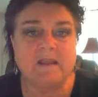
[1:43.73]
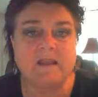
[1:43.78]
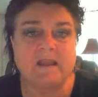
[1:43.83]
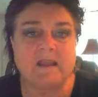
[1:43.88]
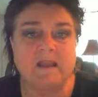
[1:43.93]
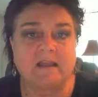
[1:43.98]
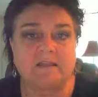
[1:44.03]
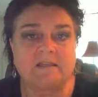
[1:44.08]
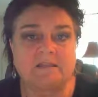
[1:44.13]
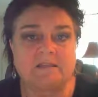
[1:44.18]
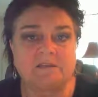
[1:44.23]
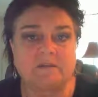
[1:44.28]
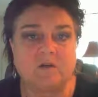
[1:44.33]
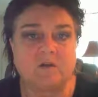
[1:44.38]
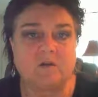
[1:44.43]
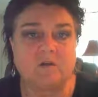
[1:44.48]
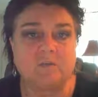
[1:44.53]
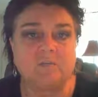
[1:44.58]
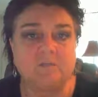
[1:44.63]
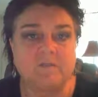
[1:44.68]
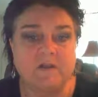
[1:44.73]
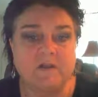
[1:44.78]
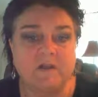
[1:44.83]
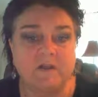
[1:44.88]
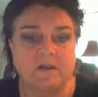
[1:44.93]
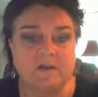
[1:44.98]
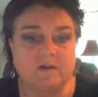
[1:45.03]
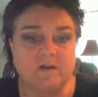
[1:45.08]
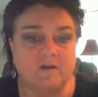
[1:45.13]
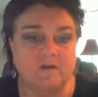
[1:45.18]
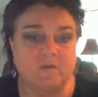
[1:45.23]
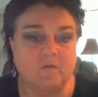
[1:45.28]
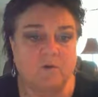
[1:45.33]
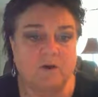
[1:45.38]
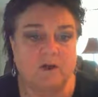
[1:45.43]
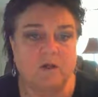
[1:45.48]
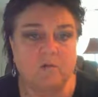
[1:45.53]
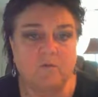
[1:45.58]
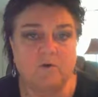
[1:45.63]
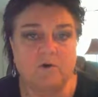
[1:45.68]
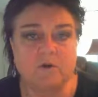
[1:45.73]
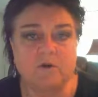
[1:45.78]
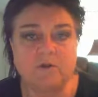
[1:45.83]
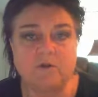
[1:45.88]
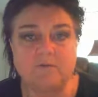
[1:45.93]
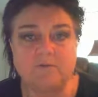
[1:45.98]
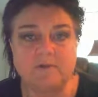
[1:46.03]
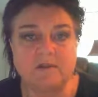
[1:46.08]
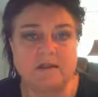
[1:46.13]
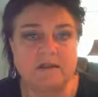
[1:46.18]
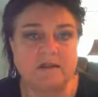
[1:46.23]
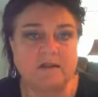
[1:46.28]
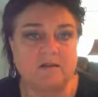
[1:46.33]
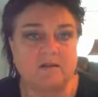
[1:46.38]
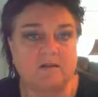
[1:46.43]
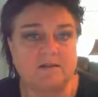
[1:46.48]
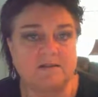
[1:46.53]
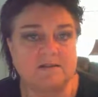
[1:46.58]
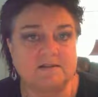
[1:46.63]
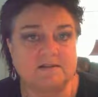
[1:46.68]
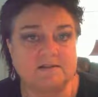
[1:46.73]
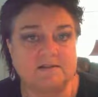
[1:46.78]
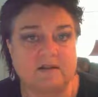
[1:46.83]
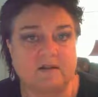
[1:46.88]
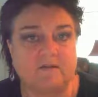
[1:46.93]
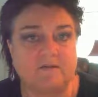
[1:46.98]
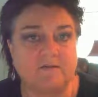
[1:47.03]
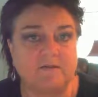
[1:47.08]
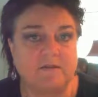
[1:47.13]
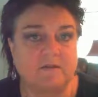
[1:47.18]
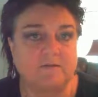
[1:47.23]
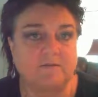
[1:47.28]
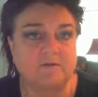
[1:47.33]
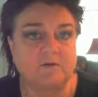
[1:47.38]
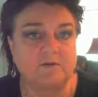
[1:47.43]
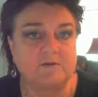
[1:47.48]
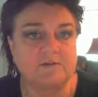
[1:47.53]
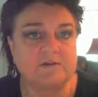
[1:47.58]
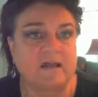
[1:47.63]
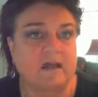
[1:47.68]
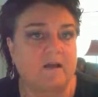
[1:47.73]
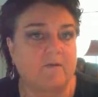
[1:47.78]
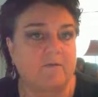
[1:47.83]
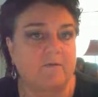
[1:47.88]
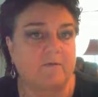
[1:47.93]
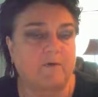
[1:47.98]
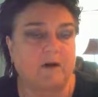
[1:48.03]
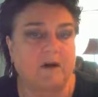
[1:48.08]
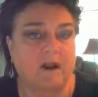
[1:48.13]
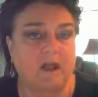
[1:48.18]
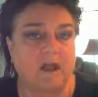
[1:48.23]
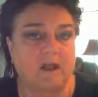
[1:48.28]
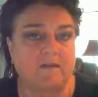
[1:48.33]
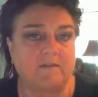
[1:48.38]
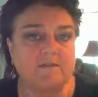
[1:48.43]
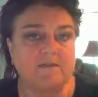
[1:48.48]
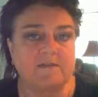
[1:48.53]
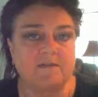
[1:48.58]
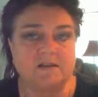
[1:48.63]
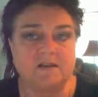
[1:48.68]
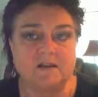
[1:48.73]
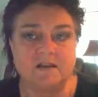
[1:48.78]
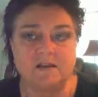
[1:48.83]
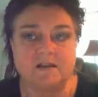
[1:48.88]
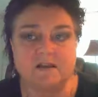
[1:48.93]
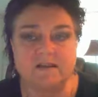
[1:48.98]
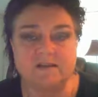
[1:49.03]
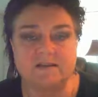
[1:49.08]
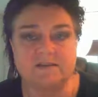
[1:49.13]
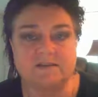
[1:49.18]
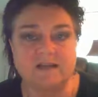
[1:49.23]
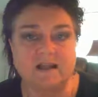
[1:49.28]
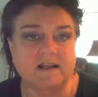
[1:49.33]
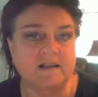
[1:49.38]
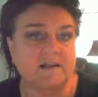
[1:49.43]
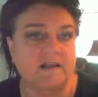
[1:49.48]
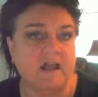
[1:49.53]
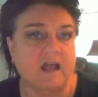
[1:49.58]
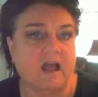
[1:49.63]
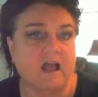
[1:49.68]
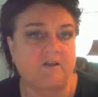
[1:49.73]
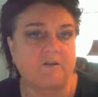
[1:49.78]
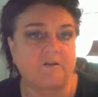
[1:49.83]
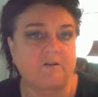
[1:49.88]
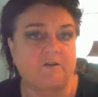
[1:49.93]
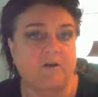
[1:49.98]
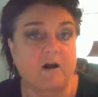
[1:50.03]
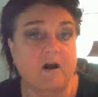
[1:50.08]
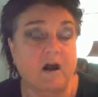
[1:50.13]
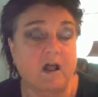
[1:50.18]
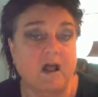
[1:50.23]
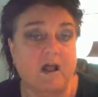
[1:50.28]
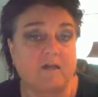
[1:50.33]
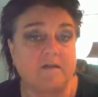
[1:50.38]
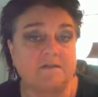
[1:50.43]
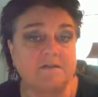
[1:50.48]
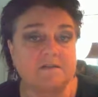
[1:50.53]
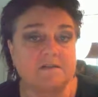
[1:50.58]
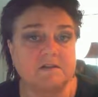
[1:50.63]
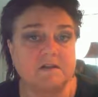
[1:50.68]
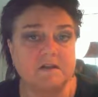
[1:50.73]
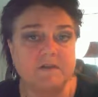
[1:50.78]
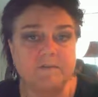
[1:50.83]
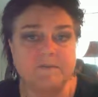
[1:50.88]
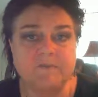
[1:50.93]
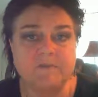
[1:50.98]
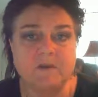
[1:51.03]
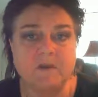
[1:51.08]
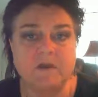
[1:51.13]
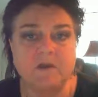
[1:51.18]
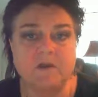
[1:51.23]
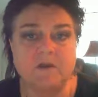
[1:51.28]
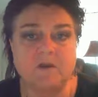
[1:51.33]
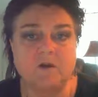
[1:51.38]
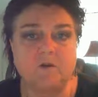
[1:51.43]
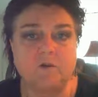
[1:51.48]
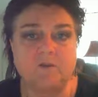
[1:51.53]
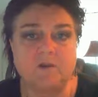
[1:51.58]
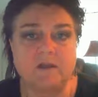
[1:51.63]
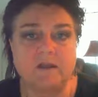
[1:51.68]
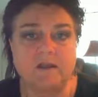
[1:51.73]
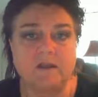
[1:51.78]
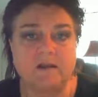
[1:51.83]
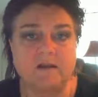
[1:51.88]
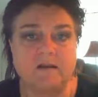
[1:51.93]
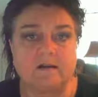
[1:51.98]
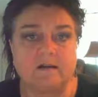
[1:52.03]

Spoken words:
And so, while we're accumulating all this stuff in the first half of our lives, in the second half of our lives, we